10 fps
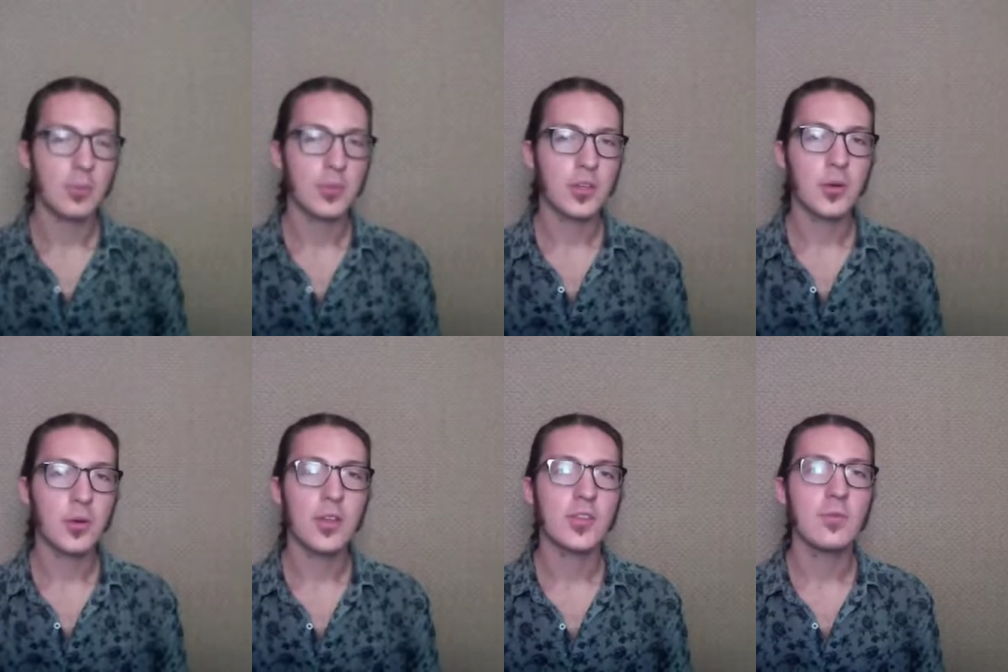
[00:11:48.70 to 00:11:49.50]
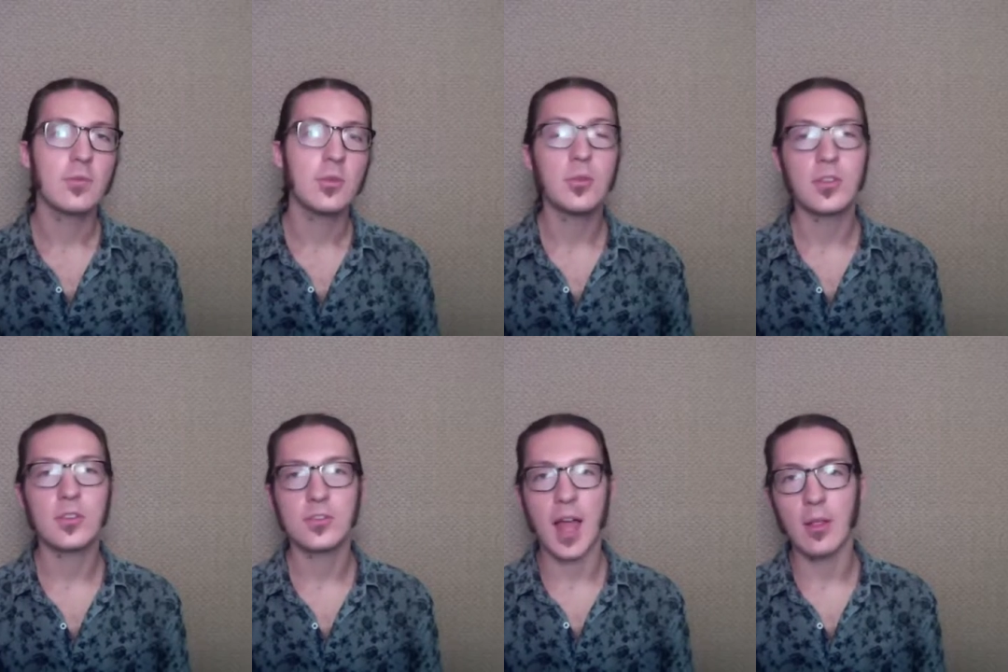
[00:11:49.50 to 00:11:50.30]
curious, have you used
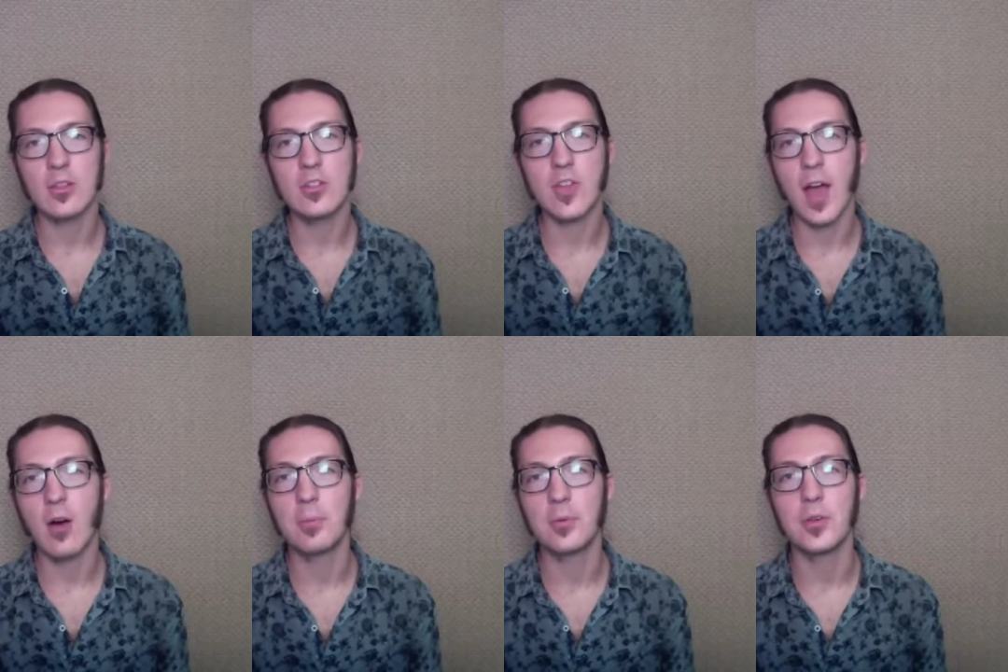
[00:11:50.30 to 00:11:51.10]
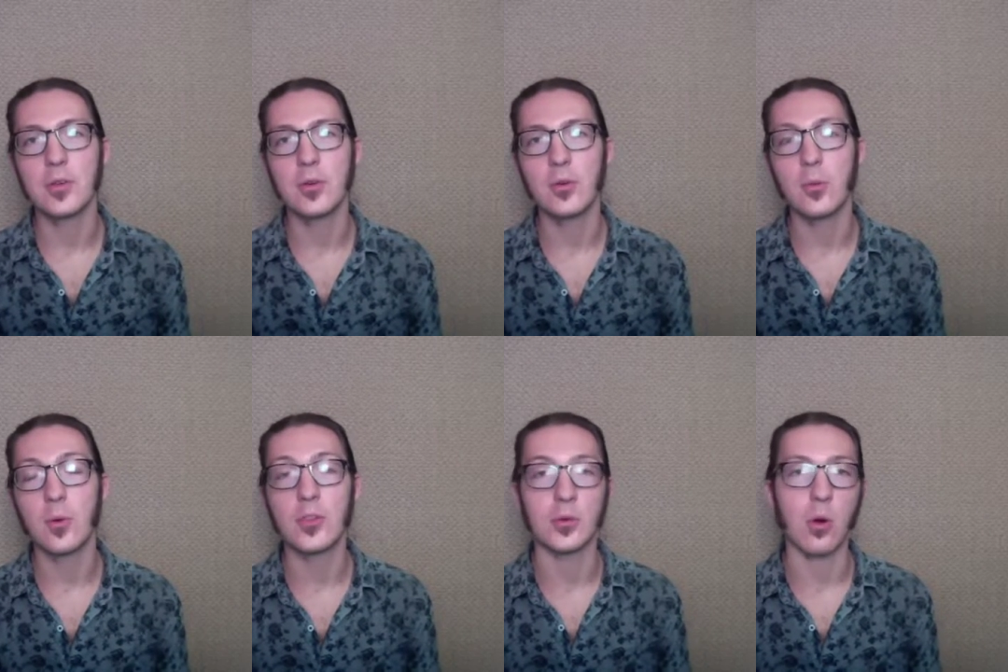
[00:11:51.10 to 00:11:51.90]
this knowledge to help you
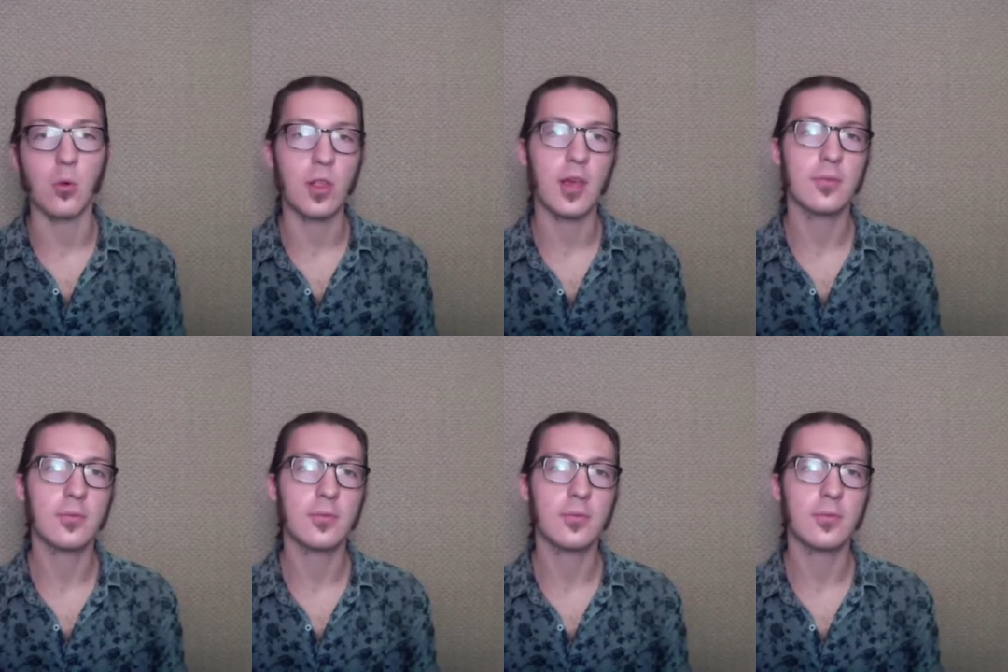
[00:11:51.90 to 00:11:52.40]
with your own life?